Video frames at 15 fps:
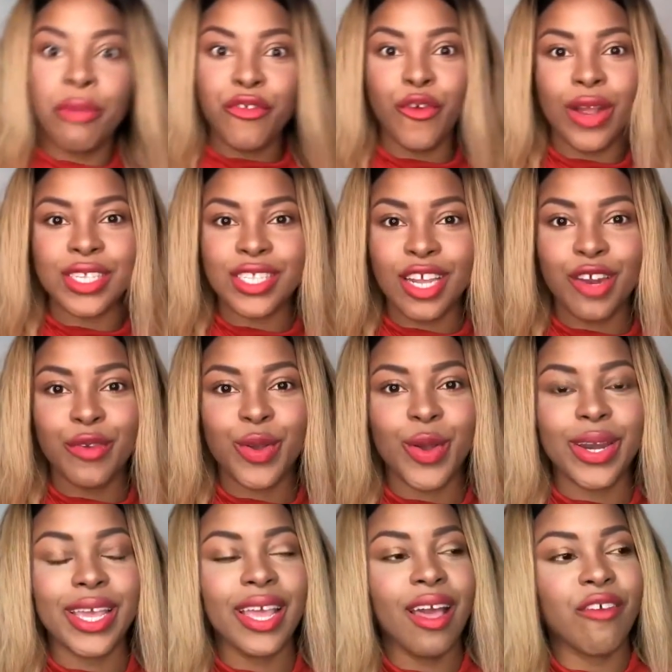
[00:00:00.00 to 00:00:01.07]
before I started
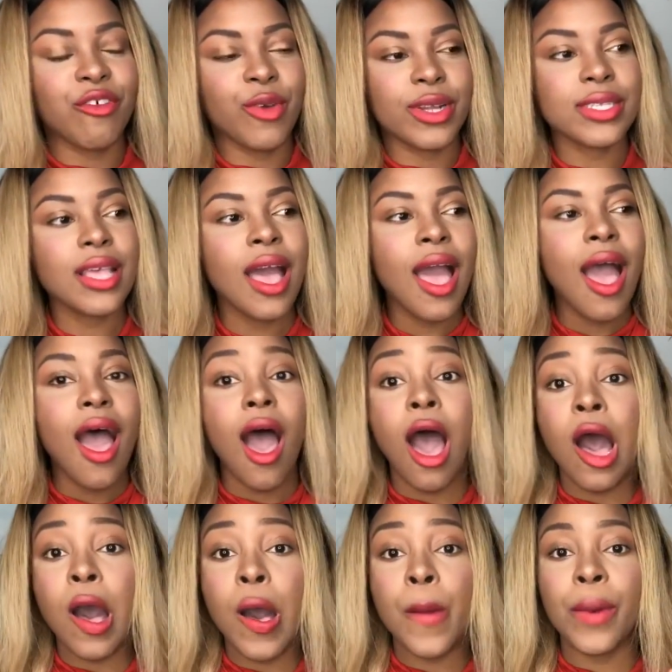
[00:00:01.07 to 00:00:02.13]
recording, of course.
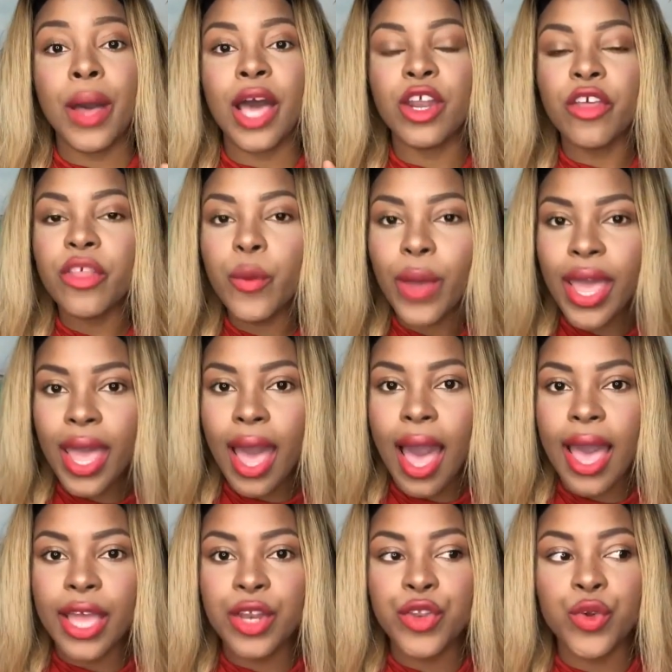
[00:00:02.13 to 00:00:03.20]
Another way
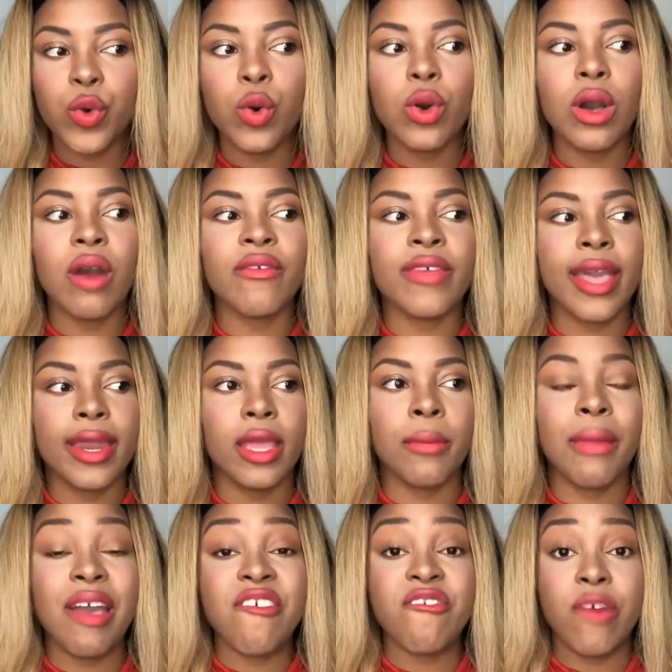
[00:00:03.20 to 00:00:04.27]
I do of getting
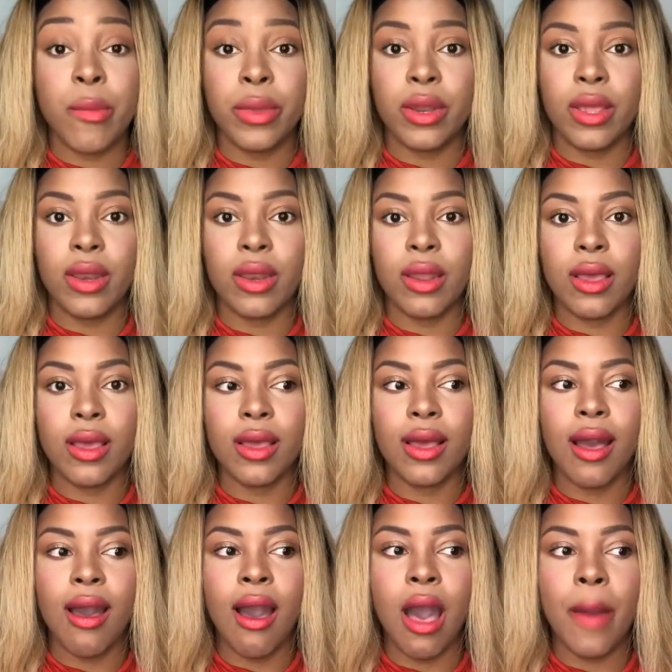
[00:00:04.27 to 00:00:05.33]
my feminine,
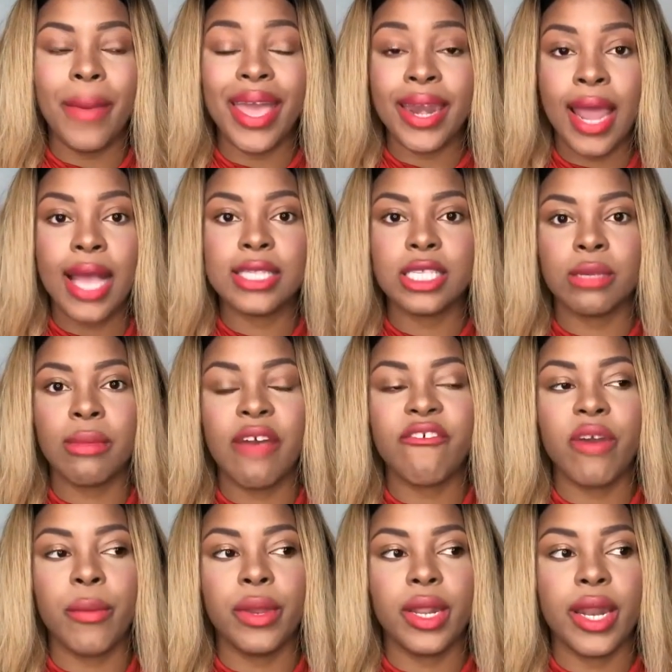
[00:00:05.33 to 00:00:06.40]
enhancing my
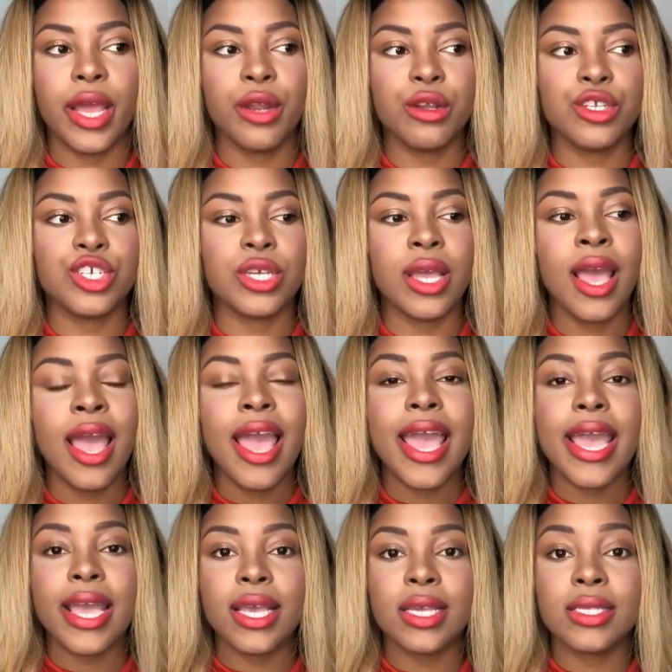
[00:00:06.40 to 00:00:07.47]
feminine energy,
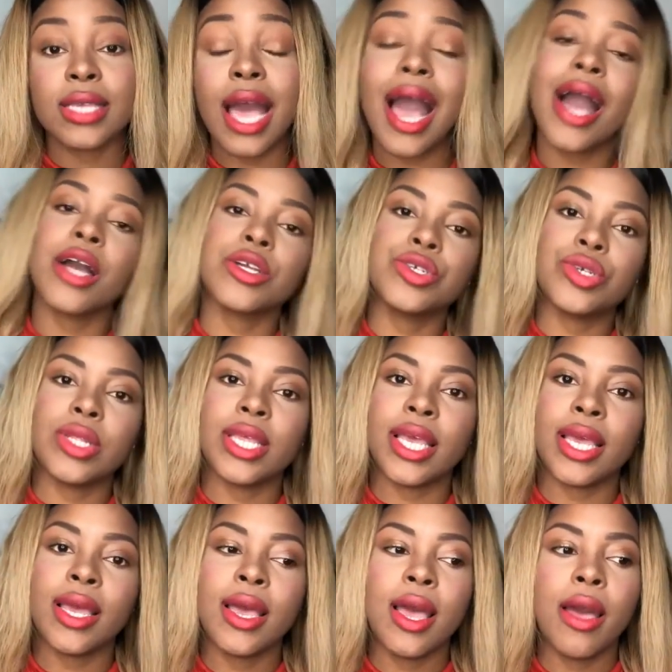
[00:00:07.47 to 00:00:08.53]
is
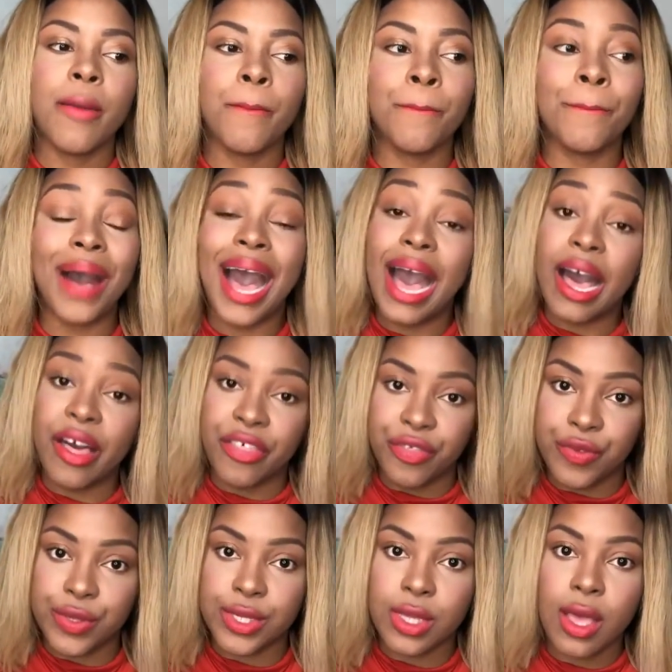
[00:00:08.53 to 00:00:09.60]
actually
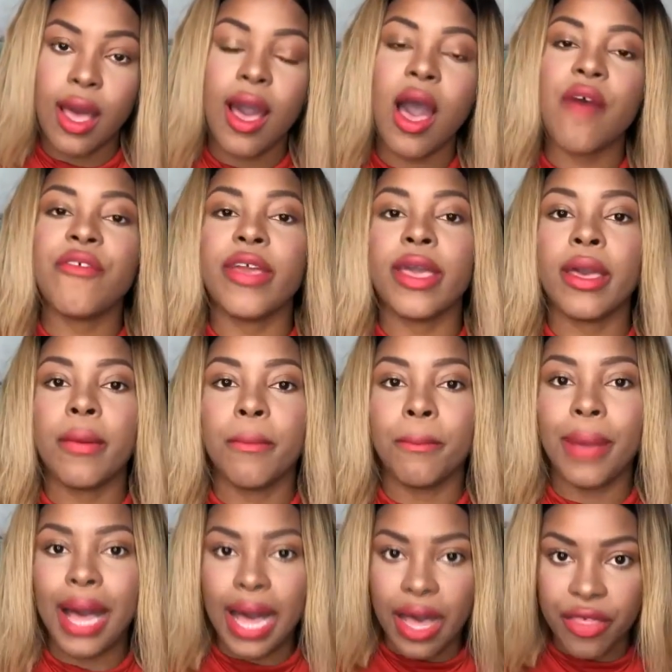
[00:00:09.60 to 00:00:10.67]
baths, having
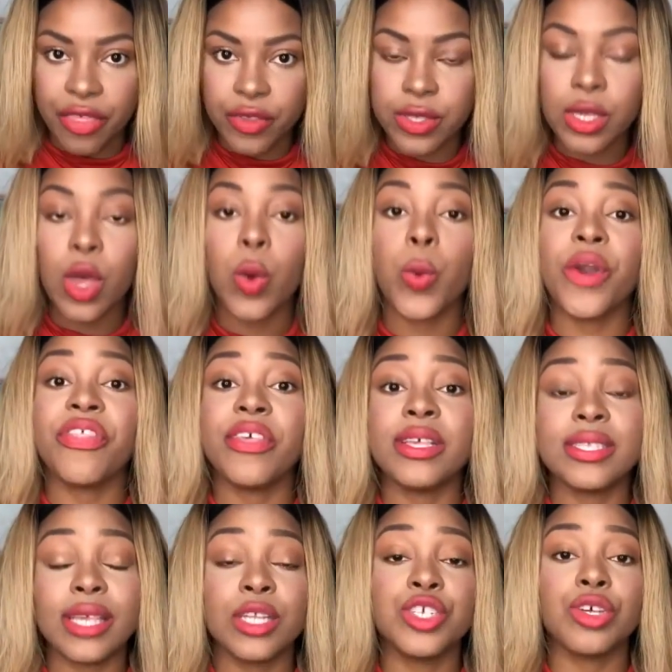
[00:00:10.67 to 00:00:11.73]
baths with
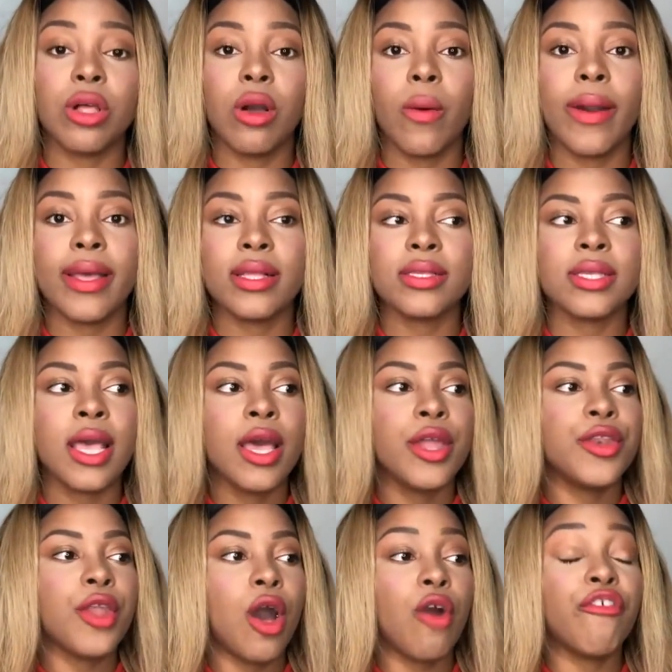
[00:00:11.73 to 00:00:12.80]
essential oils.
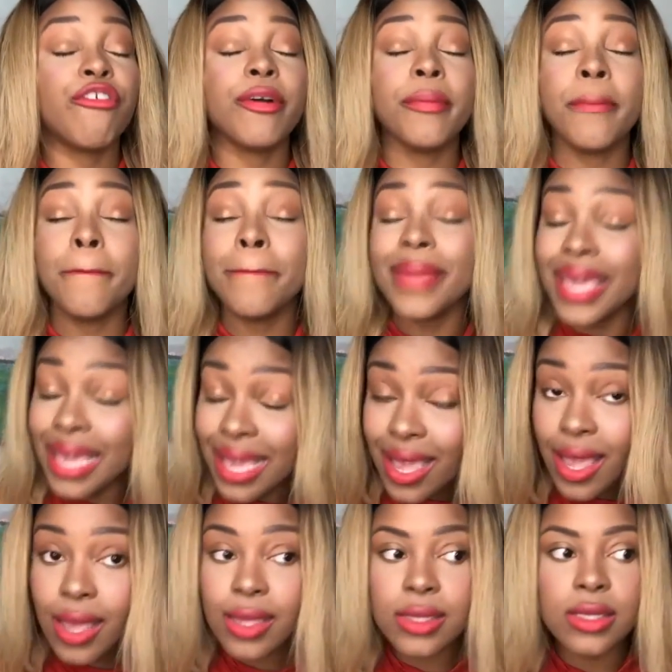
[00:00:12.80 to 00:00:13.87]
Now for
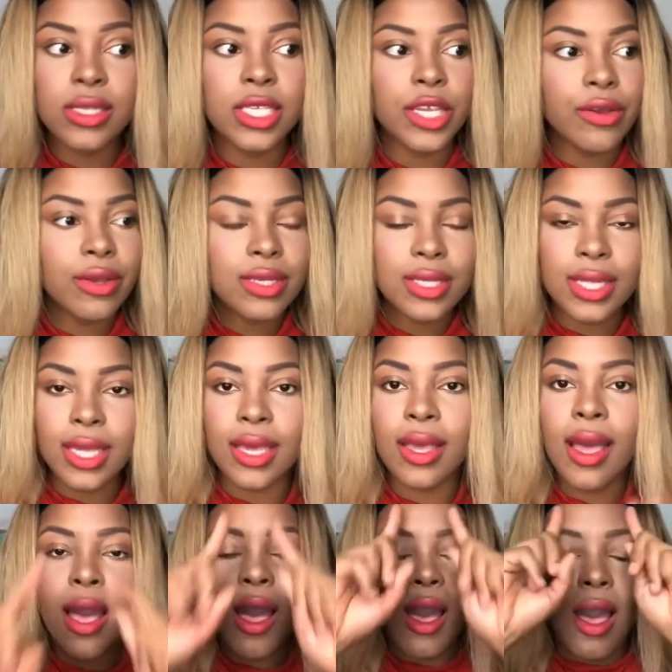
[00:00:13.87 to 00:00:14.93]
me,
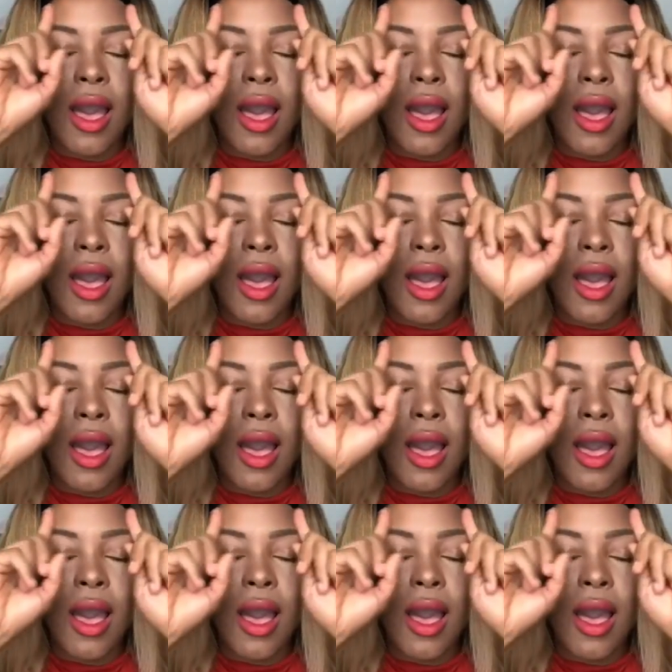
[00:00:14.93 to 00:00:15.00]
seriously,